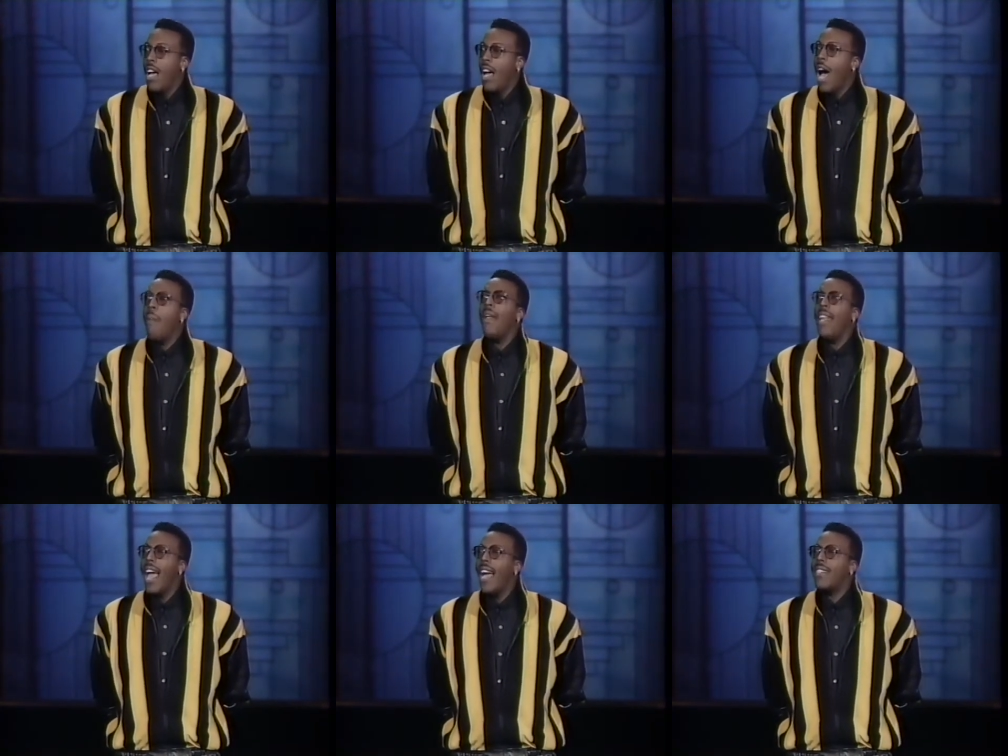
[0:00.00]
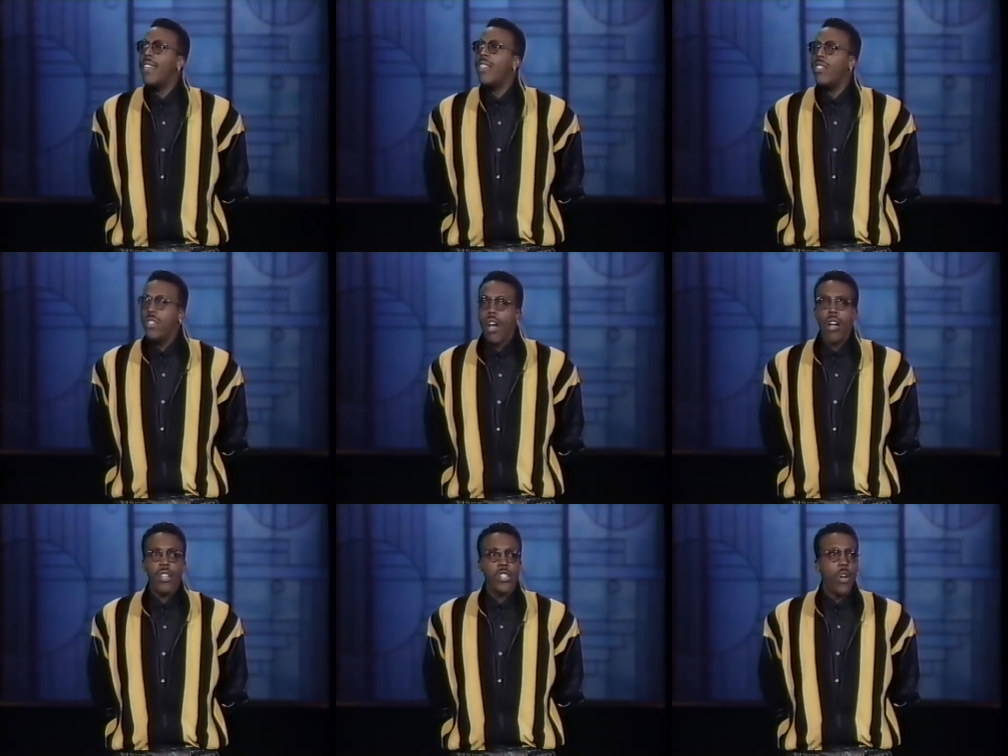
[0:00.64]
How many actually
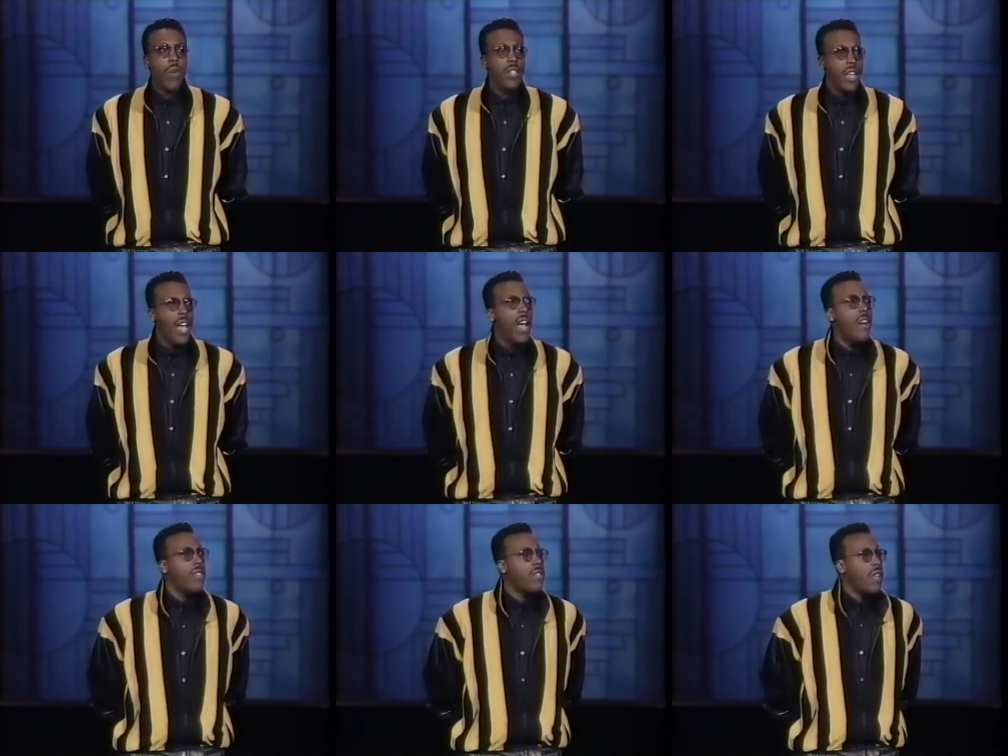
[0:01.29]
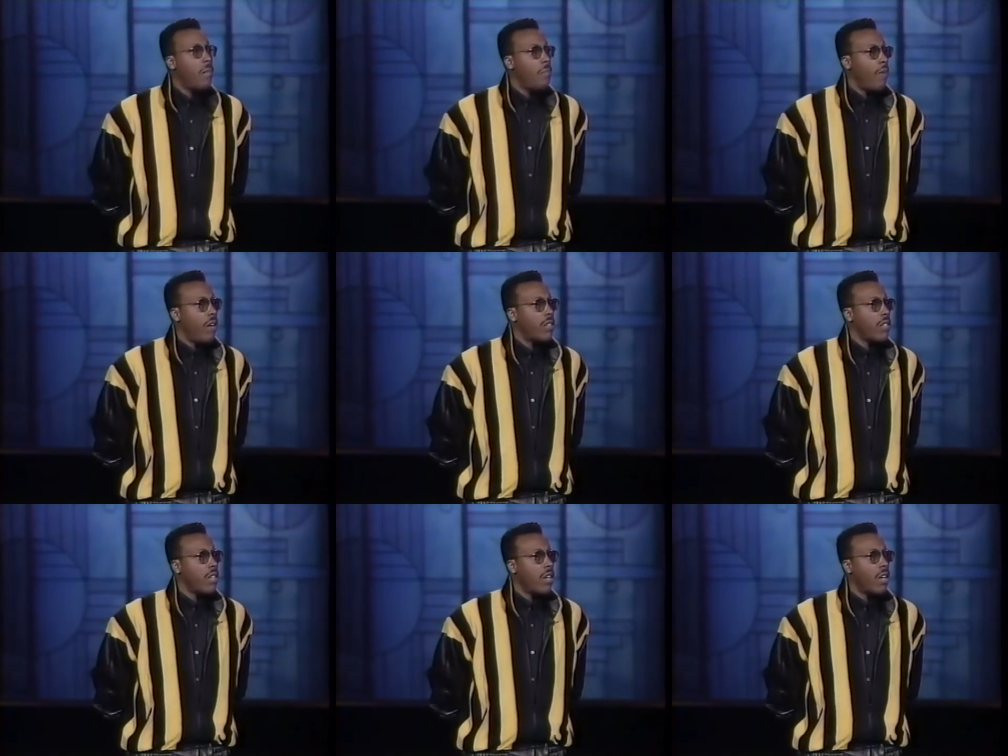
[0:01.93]
saw the show? It's aired in some
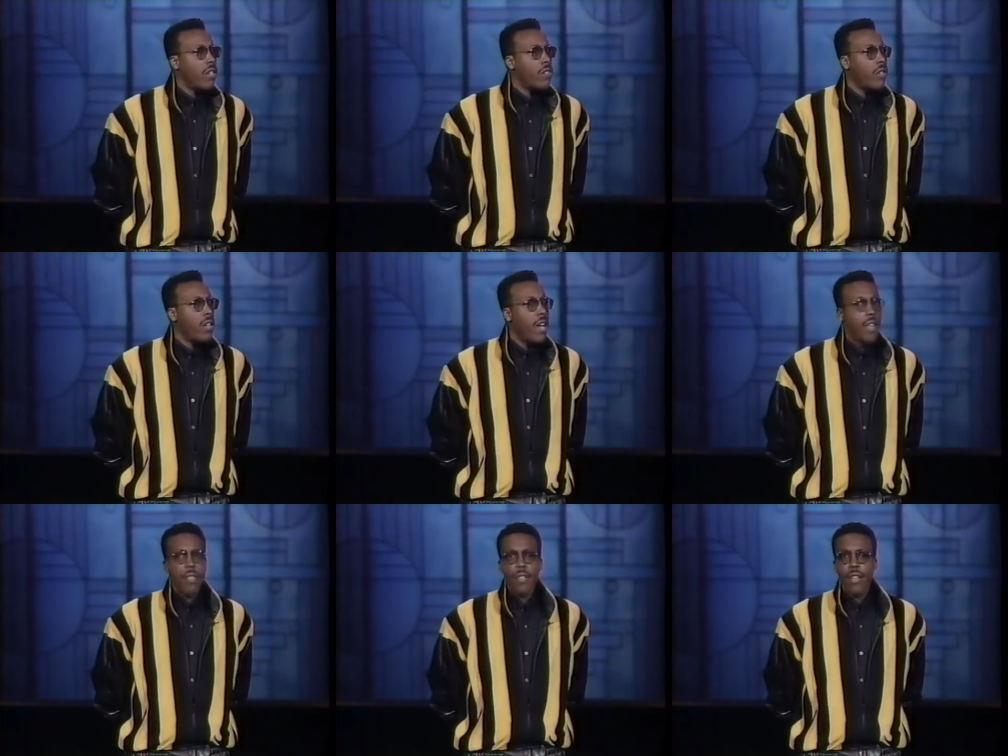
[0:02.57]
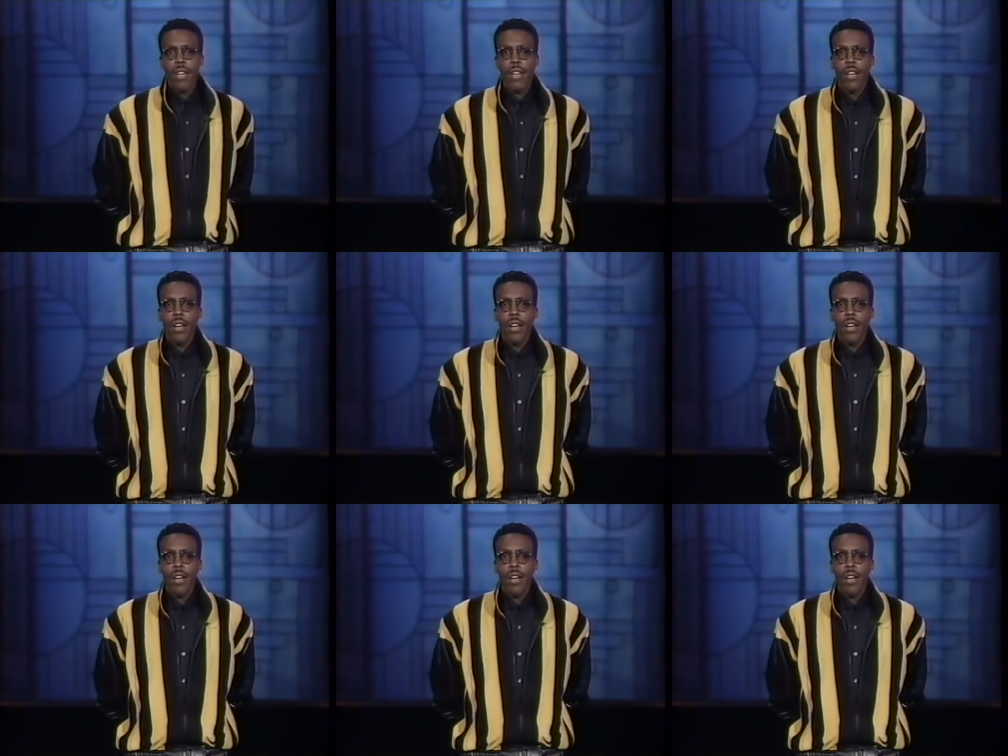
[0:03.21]
parts of the country, I think.